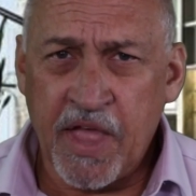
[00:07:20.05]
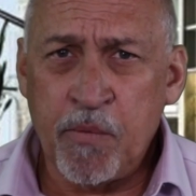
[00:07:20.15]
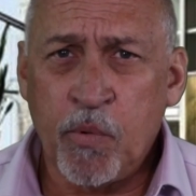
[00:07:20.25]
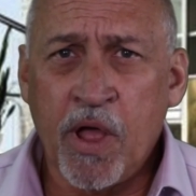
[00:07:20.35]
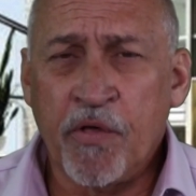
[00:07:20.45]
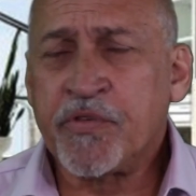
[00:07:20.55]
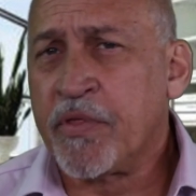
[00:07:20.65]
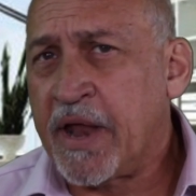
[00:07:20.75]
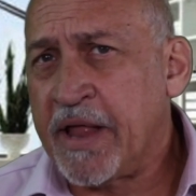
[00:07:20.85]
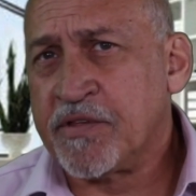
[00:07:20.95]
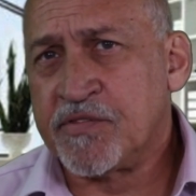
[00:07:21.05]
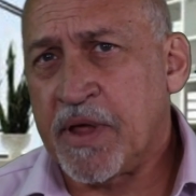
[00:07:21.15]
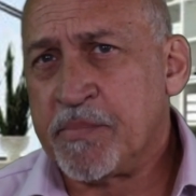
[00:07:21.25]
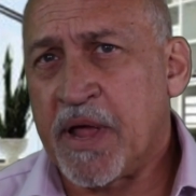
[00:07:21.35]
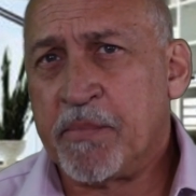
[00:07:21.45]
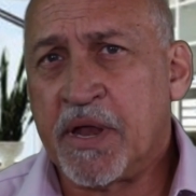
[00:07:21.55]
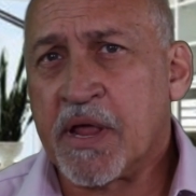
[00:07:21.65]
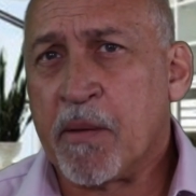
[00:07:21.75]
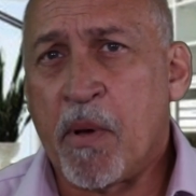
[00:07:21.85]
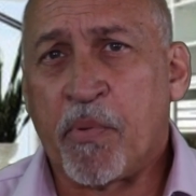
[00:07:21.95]
And we also then at the same time need
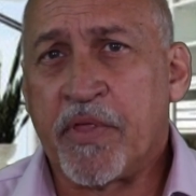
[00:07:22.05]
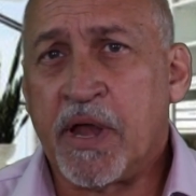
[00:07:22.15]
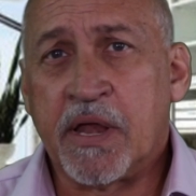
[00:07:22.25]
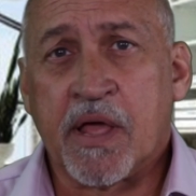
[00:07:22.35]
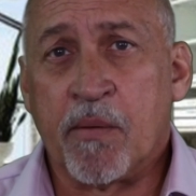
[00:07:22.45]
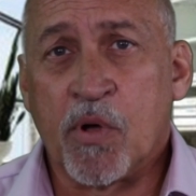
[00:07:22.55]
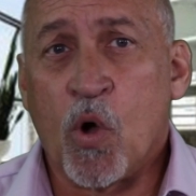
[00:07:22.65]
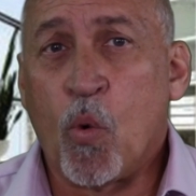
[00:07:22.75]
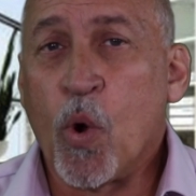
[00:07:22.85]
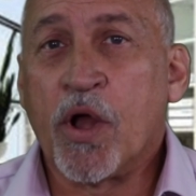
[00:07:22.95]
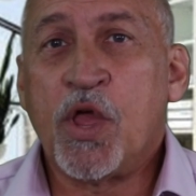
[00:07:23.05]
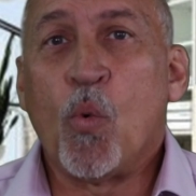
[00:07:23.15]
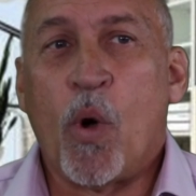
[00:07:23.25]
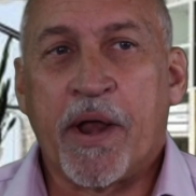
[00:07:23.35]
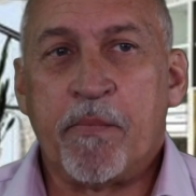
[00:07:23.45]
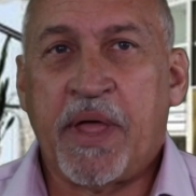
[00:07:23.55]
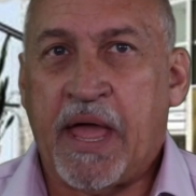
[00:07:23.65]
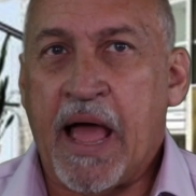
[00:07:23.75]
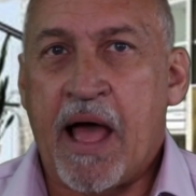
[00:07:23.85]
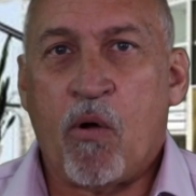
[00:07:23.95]
to come up with an income goal. Where do you want to
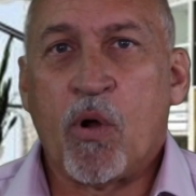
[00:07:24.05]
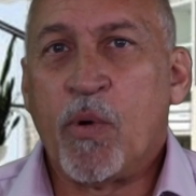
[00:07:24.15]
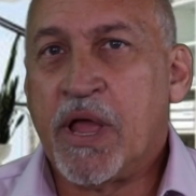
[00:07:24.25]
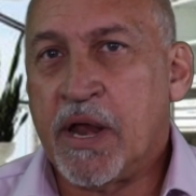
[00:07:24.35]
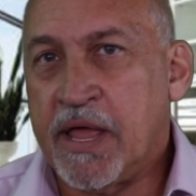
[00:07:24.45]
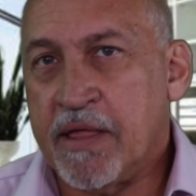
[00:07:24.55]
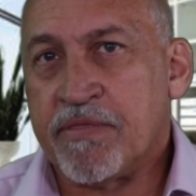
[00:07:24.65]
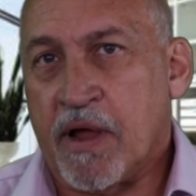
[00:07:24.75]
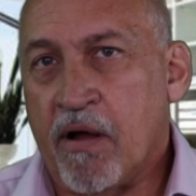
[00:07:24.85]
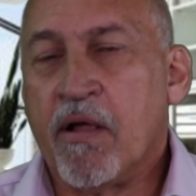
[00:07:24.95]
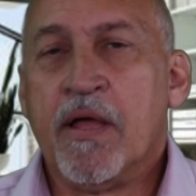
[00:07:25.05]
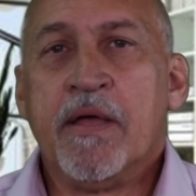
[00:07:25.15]
be? How are we going to get there?